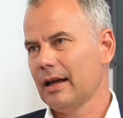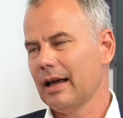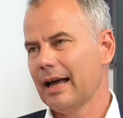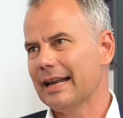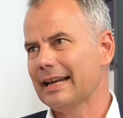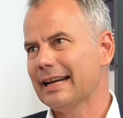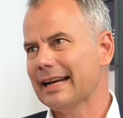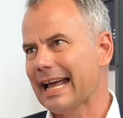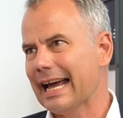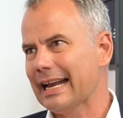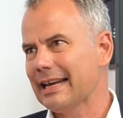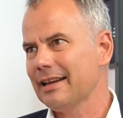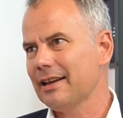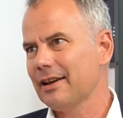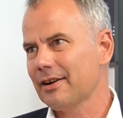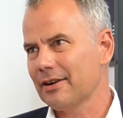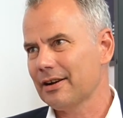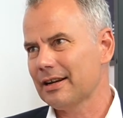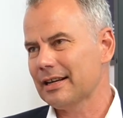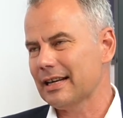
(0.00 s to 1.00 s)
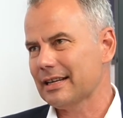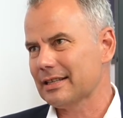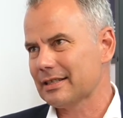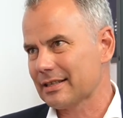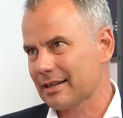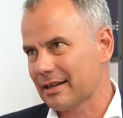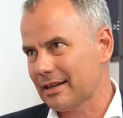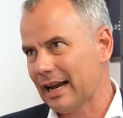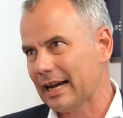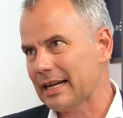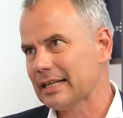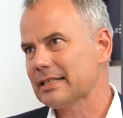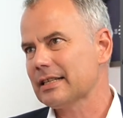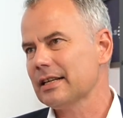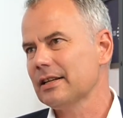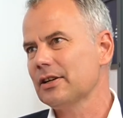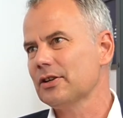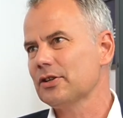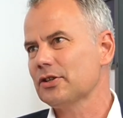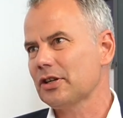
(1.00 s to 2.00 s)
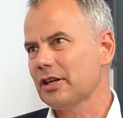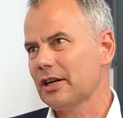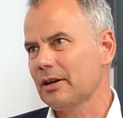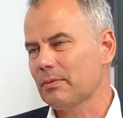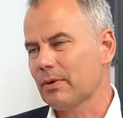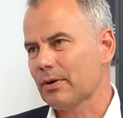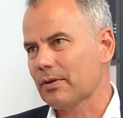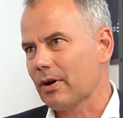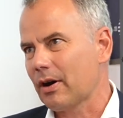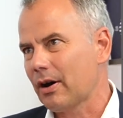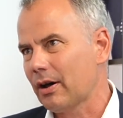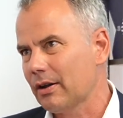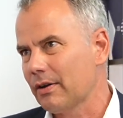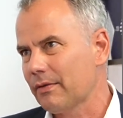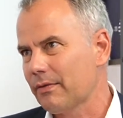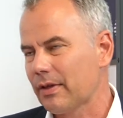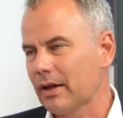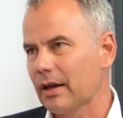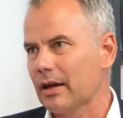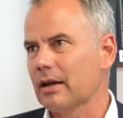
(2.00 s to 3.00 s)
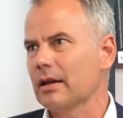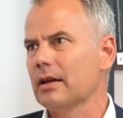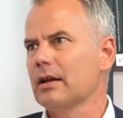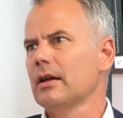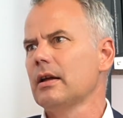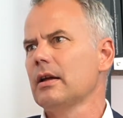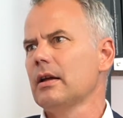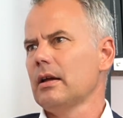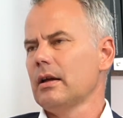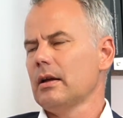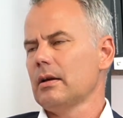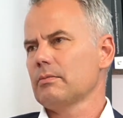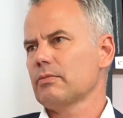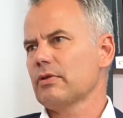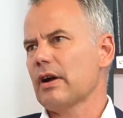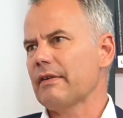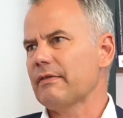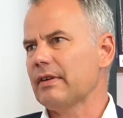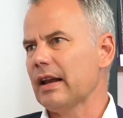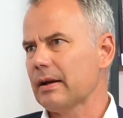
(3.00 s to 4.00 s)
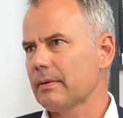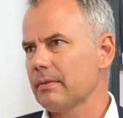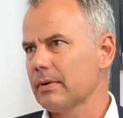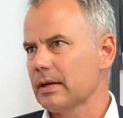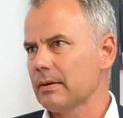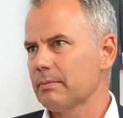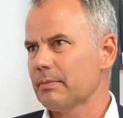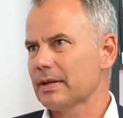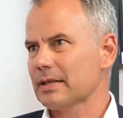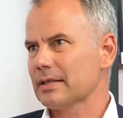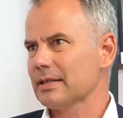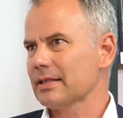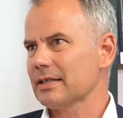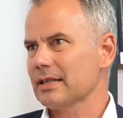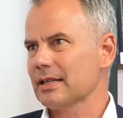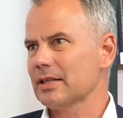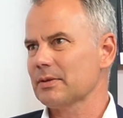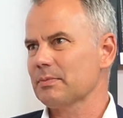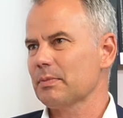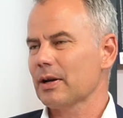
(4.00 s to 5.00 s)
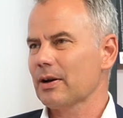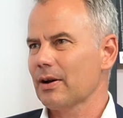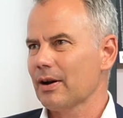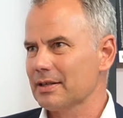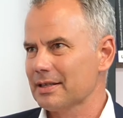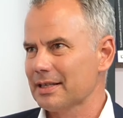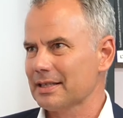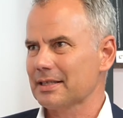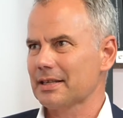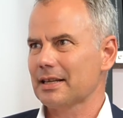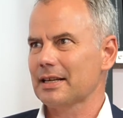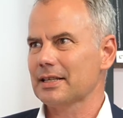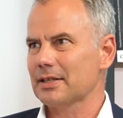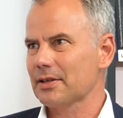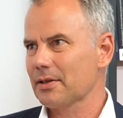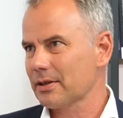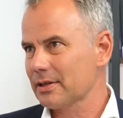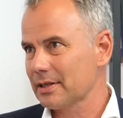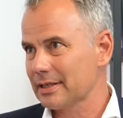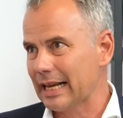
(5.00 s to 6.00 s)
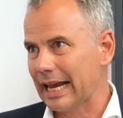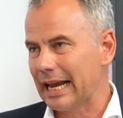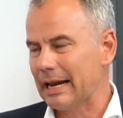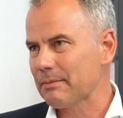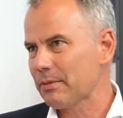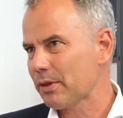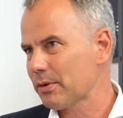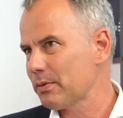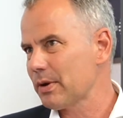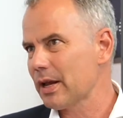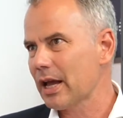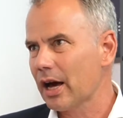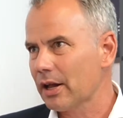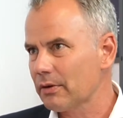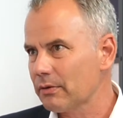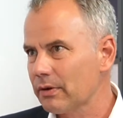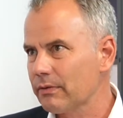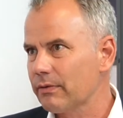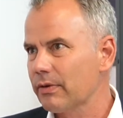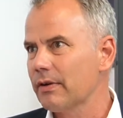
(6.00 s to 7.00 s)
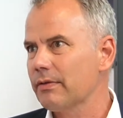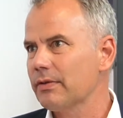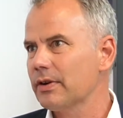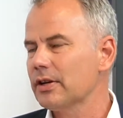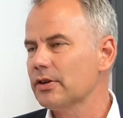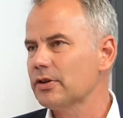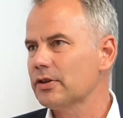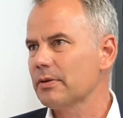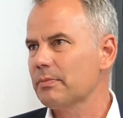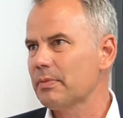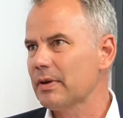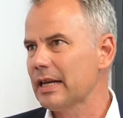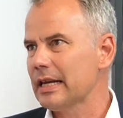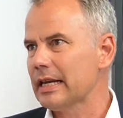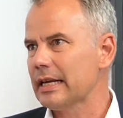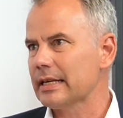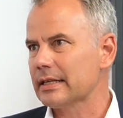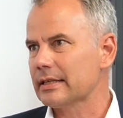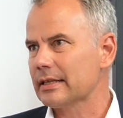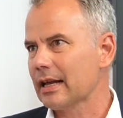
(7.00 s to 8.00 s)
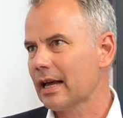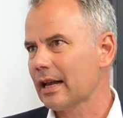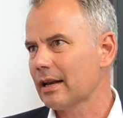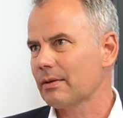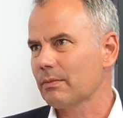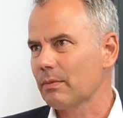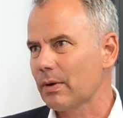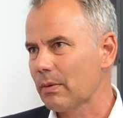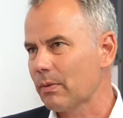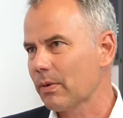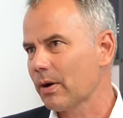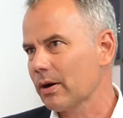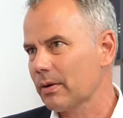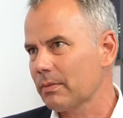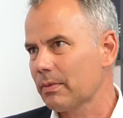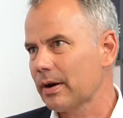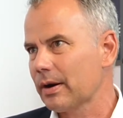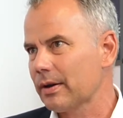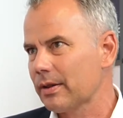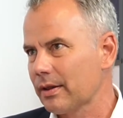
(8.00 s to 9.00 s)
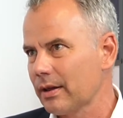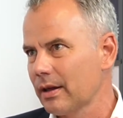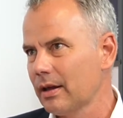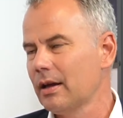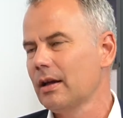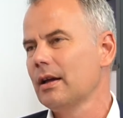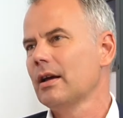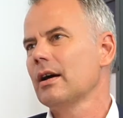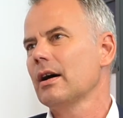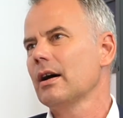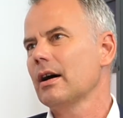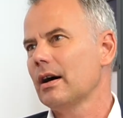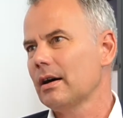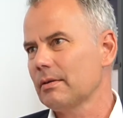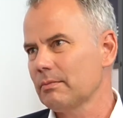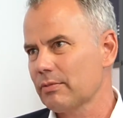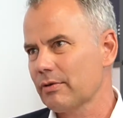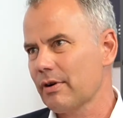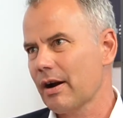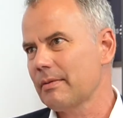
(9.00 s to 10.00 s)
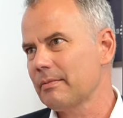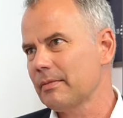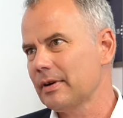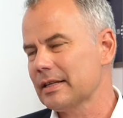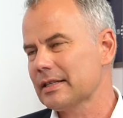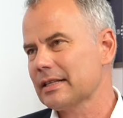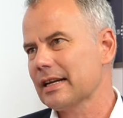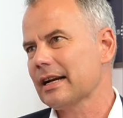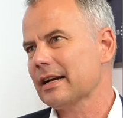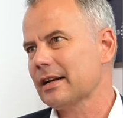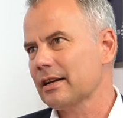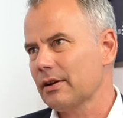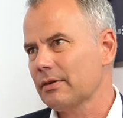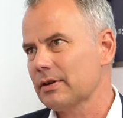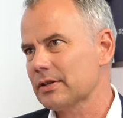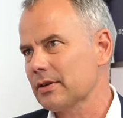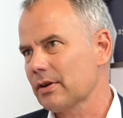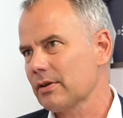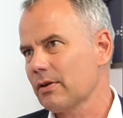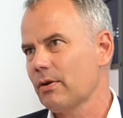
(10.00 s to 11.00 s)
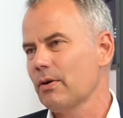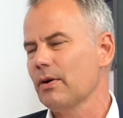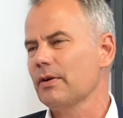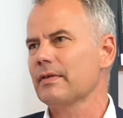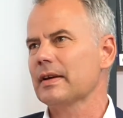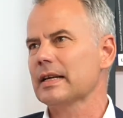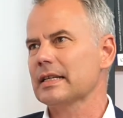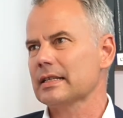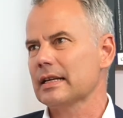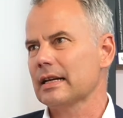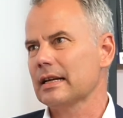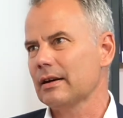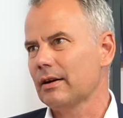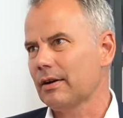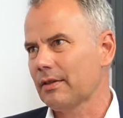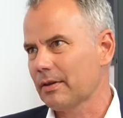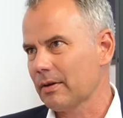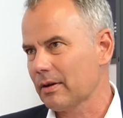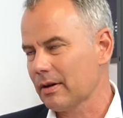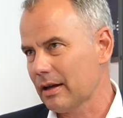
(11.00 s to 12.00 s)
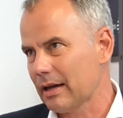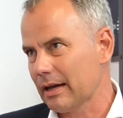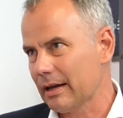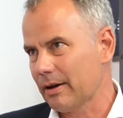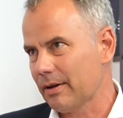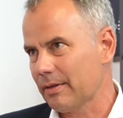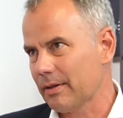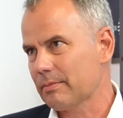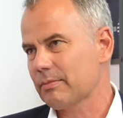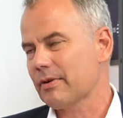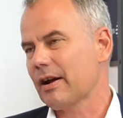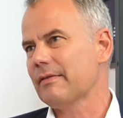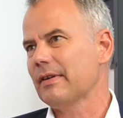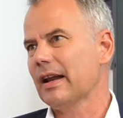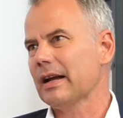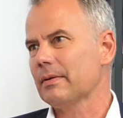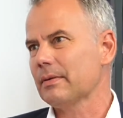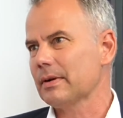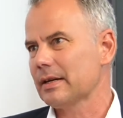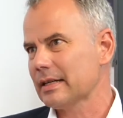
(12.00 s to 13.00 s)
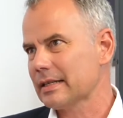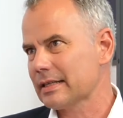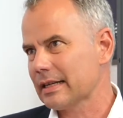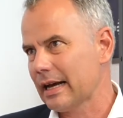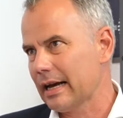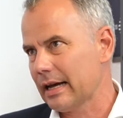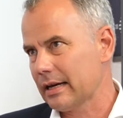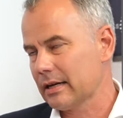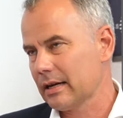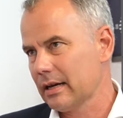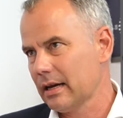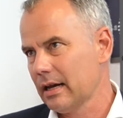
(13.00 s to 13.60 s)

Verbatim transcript: And again, here is a nice synergy with all of the private equity businesses because it's these same 350 GPs that we work with on primary, secondaries, on co-investing on the uh, on the private equity side.